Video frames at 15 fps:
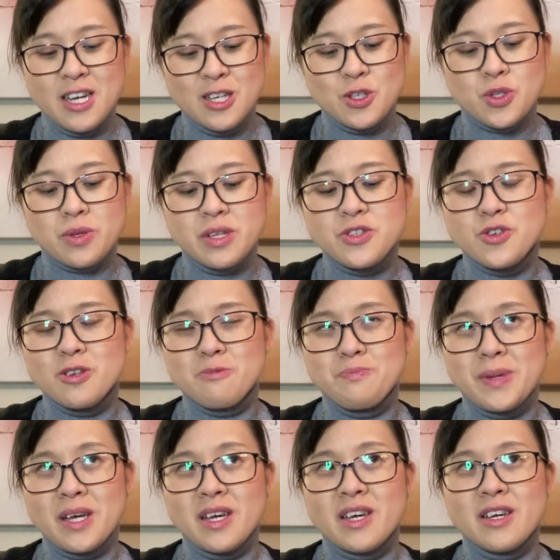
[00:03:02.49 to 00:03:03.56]
So this could
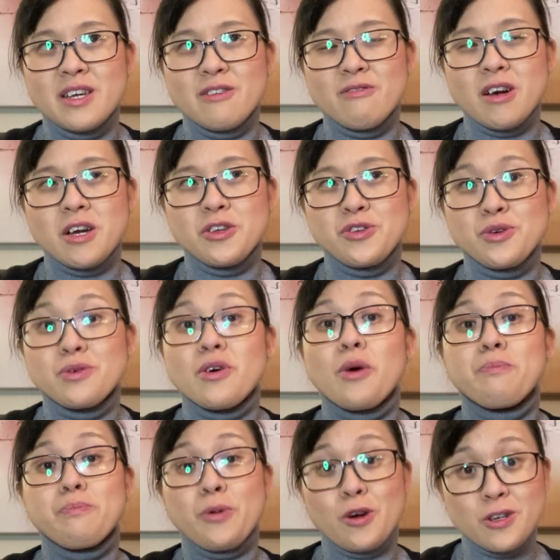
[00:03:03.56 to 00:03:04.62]
be your
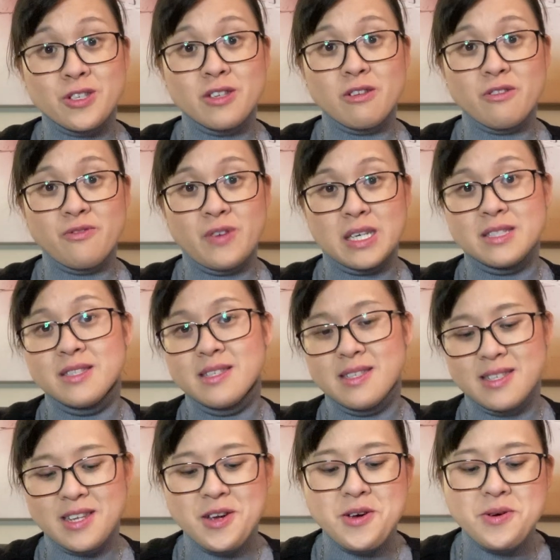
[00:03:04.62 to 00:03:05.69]
personal funds,